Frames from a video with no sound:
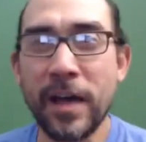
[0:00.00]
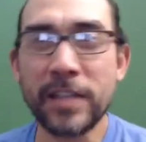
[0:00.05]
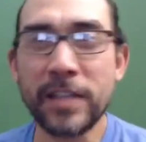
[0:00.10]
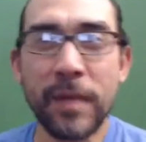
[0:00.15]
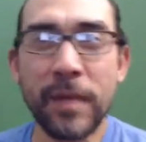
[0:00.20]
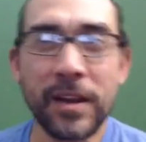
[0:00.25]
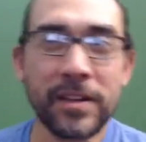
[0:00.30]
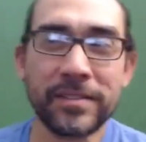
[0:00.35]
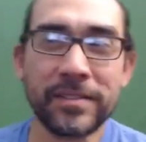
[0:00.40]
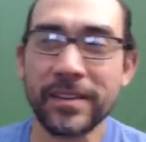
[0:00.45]

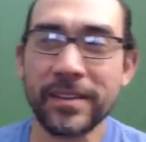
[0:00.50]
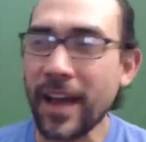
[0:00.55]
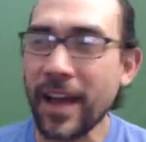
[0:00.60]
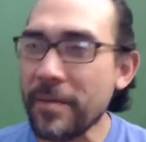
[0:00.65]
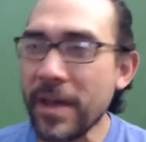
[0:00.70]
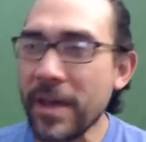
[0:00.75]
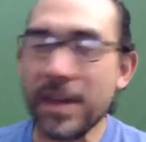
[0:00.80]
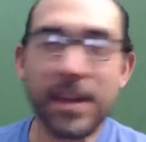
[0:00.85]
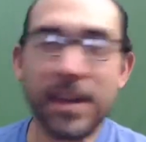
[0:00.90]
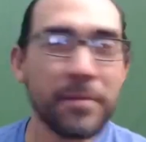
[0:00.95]
Mine's better. It's like,
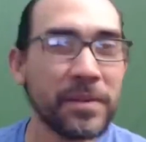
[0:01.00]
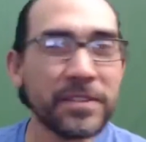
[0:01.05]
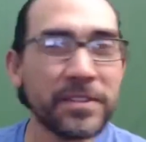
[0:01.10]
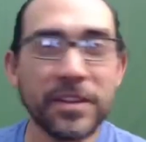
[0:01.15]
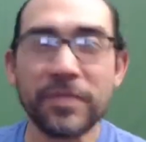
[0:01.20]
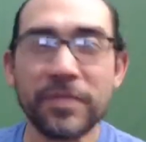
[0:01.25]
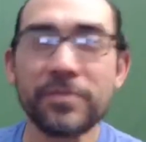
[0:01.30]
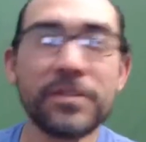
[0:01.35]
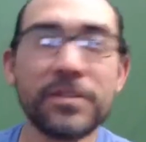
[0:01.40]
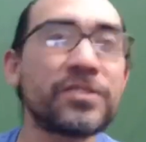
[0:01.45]
no, man,
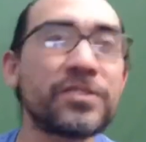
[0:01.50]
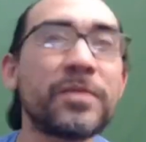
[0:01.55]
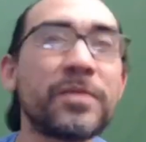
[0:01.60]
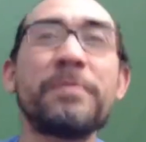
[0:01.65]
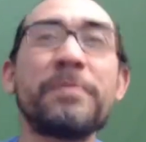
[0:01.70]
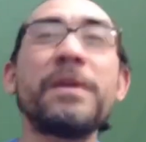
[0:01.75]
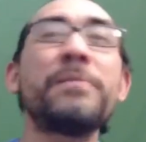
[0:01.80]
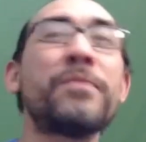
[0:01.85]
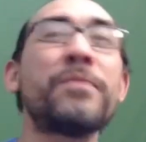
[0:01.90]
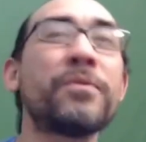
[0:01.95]
there's so
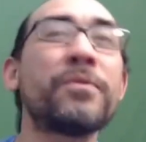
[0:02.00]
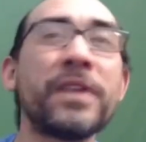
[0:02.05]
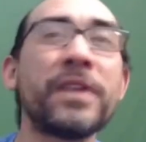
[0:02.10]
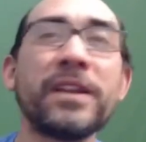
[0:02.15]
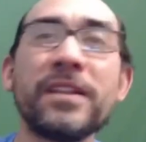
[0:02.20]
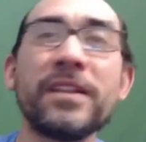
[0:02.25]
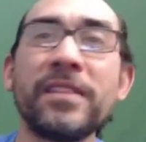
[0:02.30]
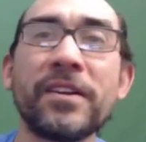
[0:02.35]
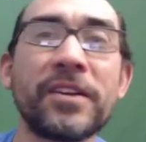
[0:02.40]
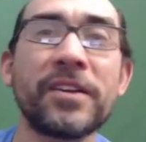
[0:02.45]
many people
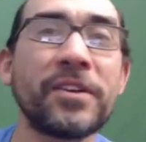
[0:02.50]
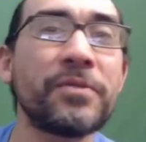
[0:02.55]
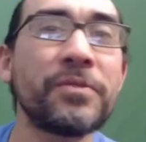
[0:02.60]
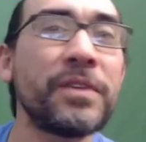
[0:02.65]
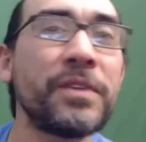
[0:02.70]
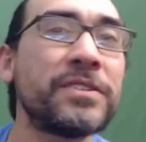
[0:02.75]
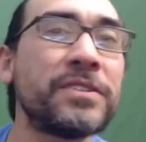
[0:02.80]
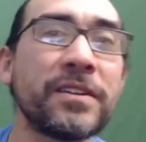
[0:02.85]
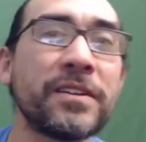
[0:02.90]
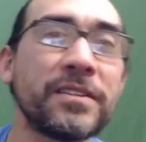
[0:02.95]
reading. They're going to
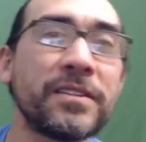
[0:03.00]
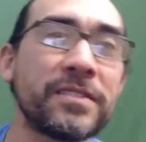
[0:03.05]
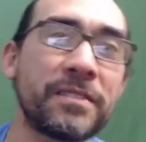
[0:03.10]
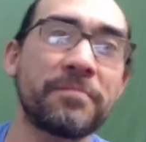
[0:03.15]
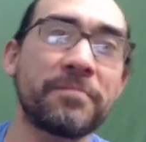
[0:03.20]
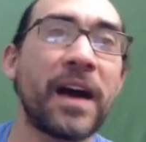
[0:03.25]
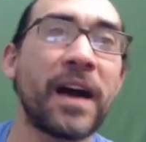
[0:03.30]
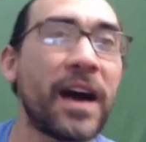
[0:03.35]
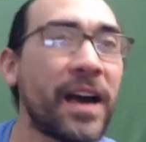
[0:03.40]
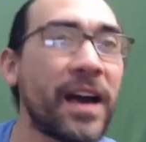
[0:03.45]
read yours
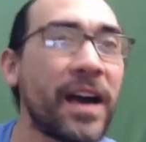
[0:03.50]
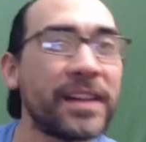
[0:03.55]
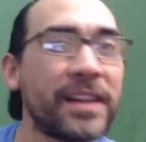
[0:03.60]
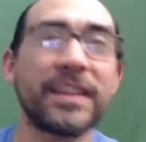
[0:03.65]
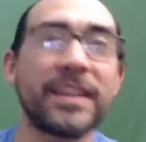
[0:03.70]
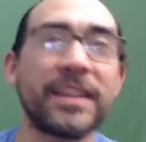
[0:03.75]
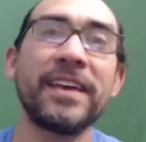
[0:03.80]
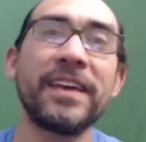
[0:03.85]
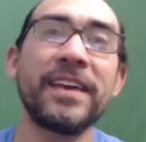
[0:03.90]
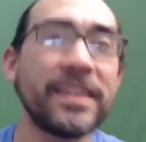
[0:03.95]
and
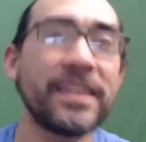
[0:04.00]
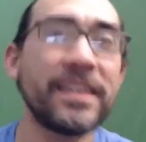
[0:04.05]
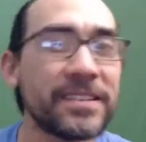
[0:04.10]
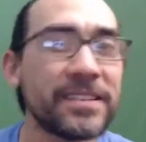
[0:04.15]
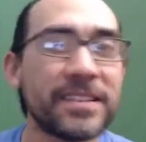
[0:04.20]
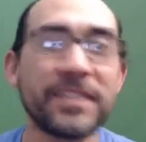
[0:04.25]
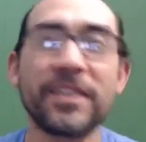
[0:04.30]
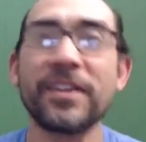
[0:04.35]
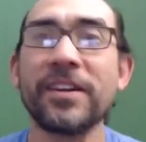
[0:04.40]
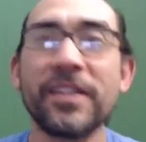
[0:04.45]
mine and
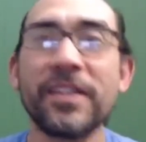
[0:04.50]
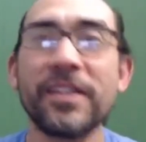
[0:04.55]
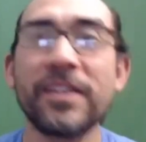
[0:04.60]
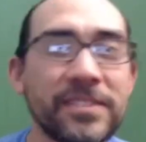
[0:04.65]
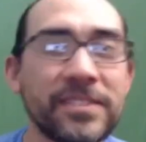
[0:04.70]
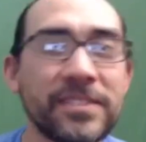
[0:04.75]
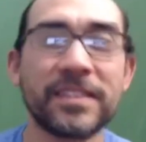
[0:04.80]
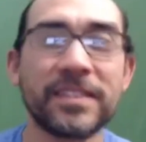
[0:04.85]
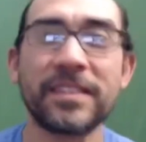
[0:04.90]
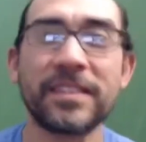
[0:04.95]
his and
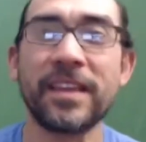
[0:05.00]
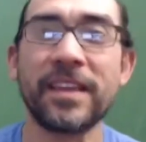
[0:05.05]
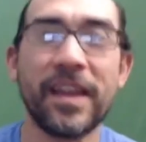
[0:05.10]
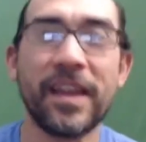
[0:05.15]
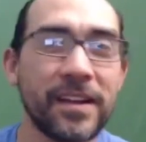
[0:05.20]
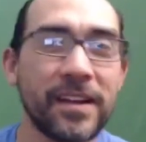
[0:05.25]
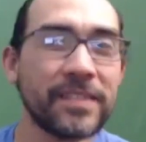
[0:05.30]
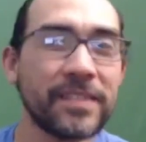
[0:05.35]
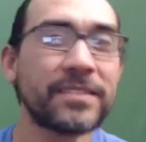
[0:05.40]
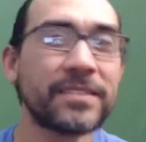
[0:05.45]
hers and
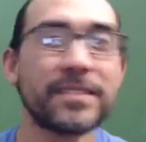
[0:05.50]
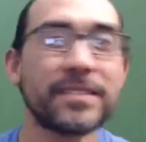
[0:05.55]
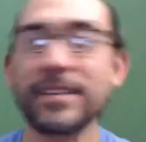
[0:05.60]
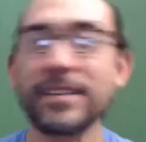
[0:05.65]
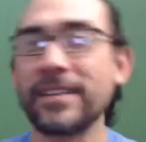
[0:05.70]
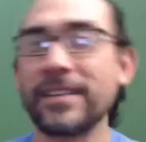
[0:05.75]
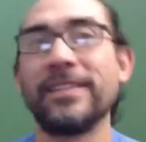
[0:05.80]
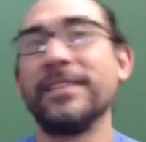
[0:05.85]
theirs.